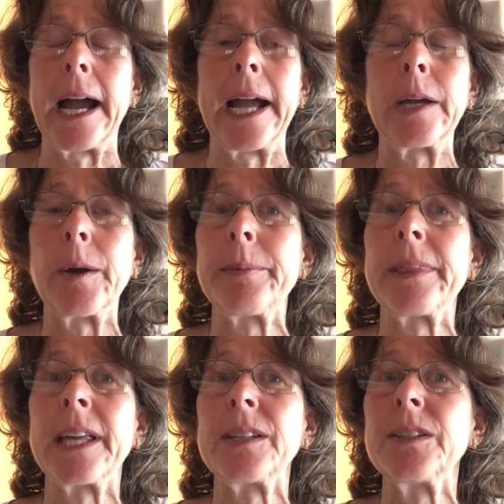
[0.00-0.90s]
I hope
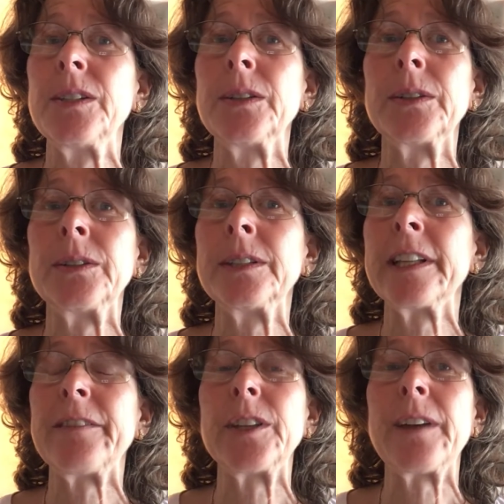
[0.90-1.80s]
that you'll,
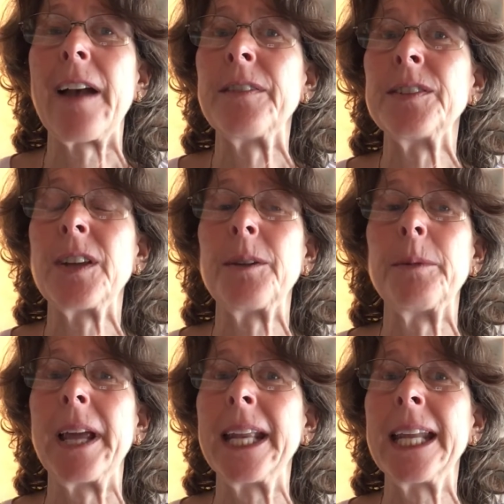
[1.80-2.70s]
if you haven't
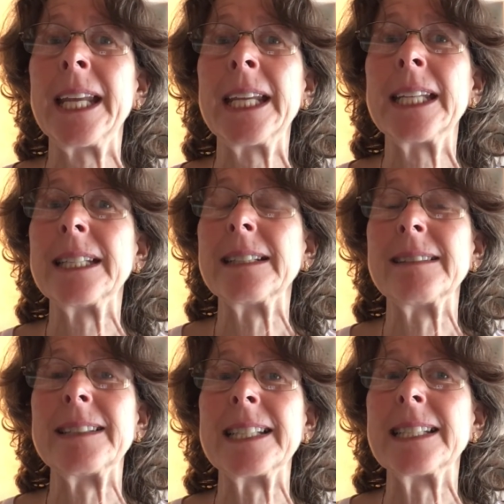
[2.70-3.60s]
already,
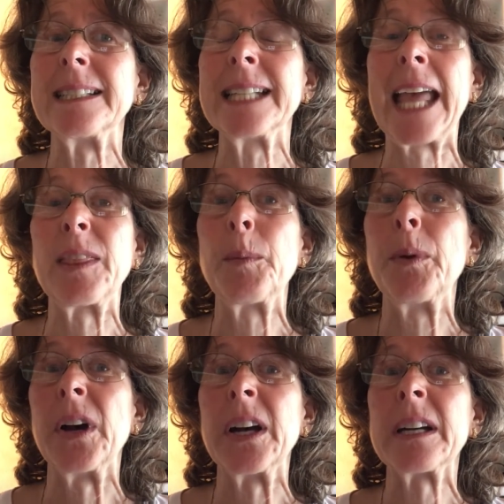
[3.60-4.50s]
get the
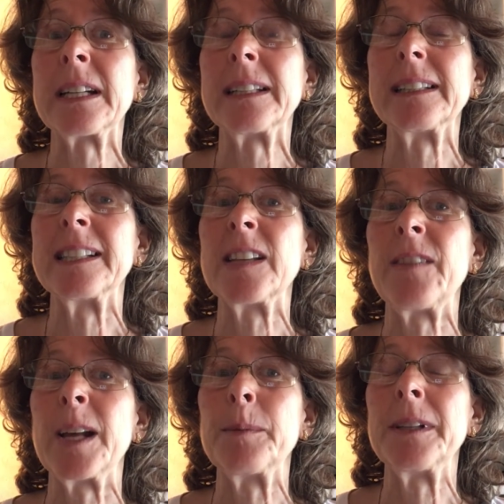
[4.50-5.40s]
book. It's
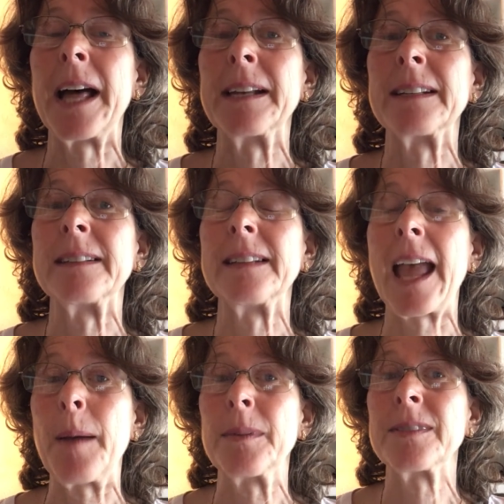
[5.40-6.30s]
available on
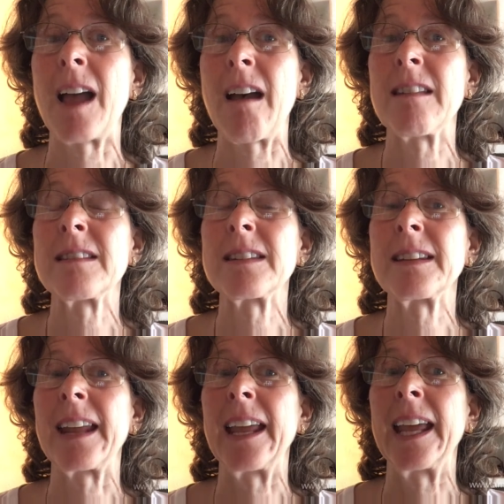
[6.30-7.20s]
Amazon,
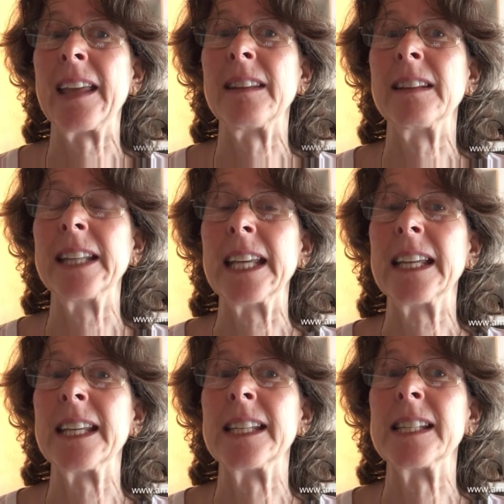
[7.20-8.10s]
and the
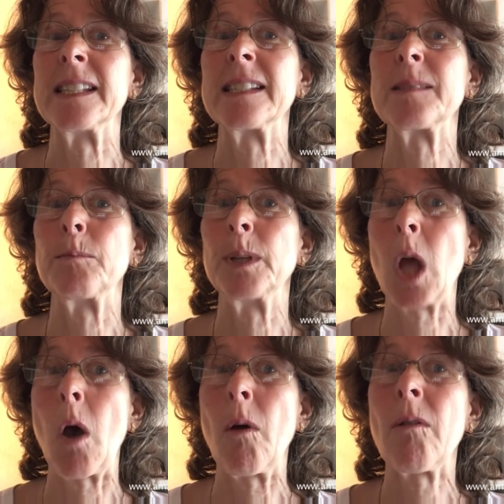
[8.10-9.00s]
link is
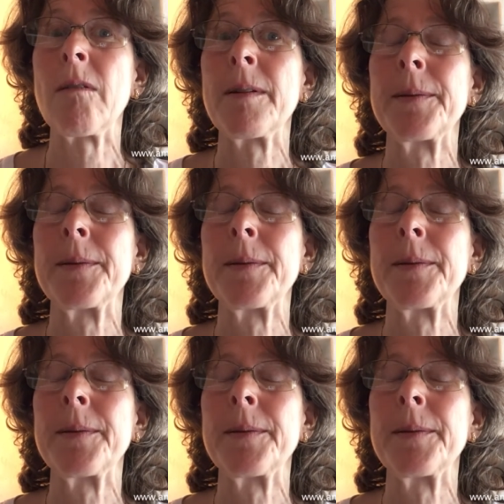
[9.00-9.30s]
below.